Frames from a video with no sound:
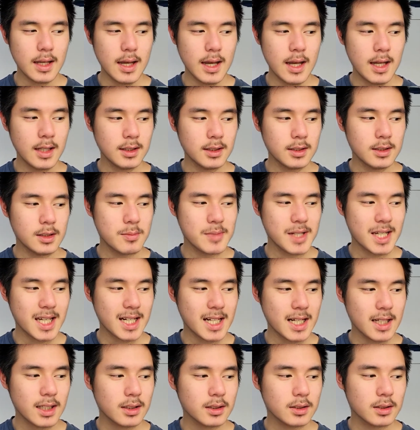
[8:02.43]
And in the
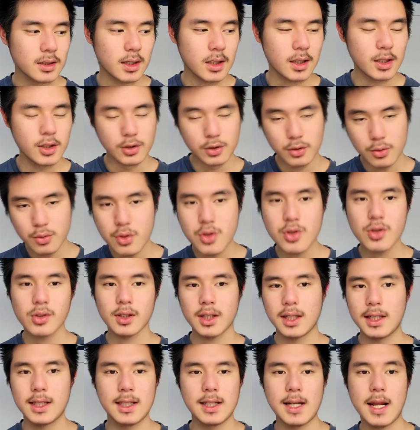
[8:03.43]
beginning,
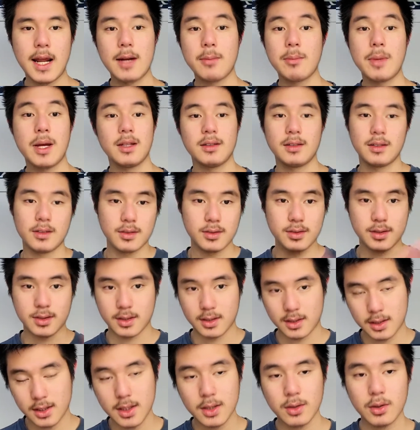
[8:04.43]
usually in an anime, there's
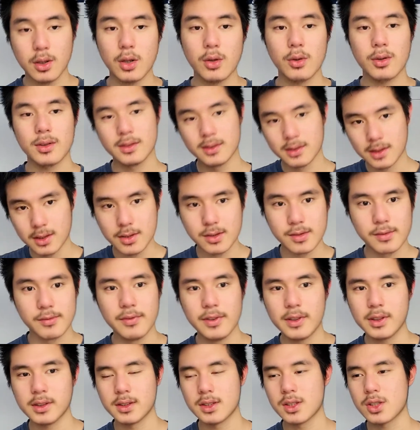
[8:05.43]
a hero and there's a
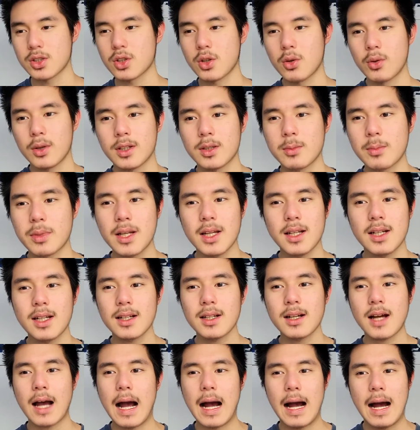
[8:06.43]
villain. So in the
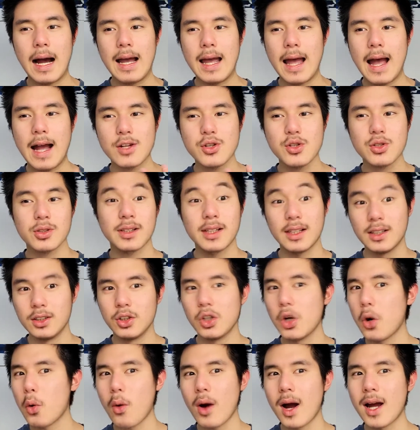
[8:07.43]
beginning, I actually had
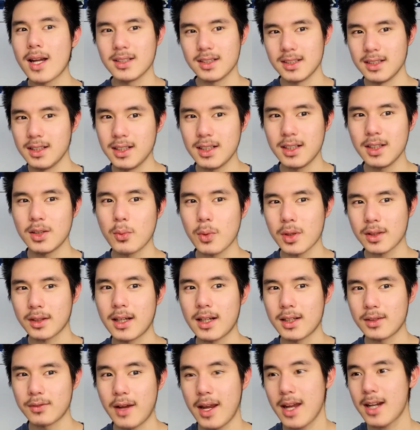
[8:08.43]
no idea what
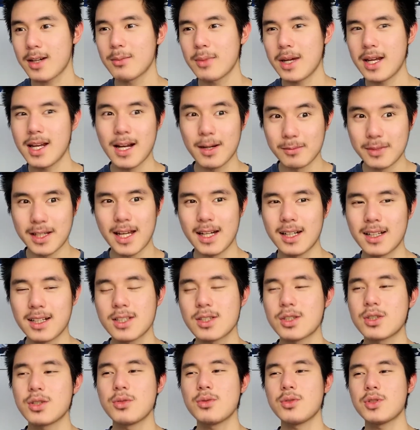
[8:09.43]
kind of anime I'm getting
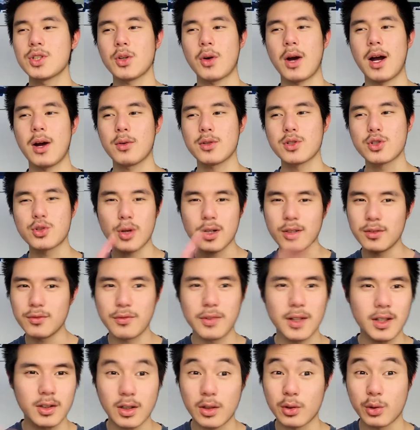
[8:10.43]
into, so I was trying to
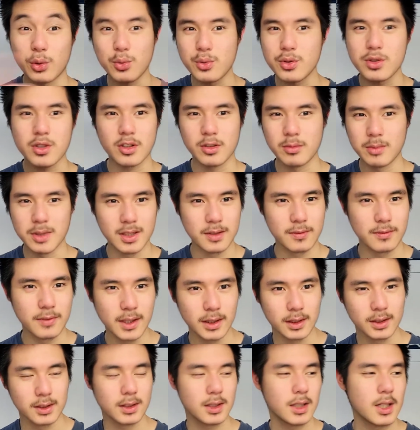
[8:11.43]
figure out who's going to be the
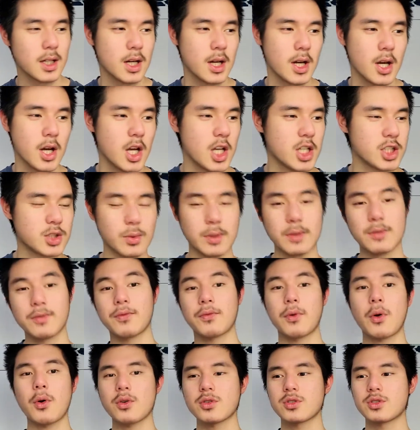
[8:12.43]
villain. So at
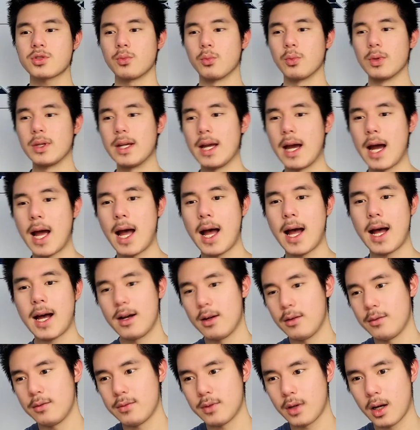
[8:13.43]
first, we
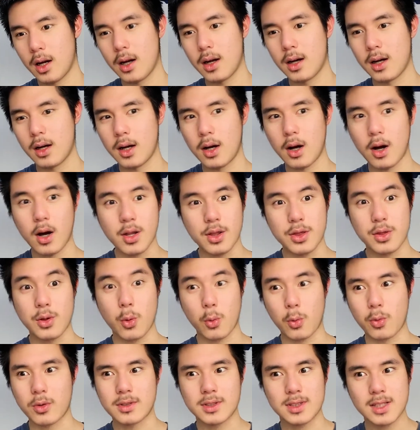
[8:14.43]
have
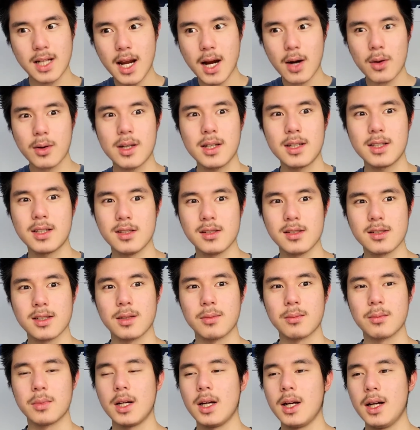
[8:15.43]

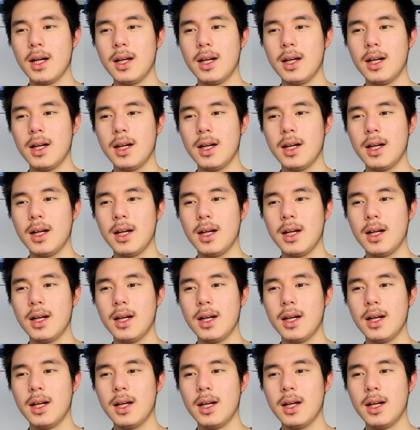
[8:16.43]
authoritarianism.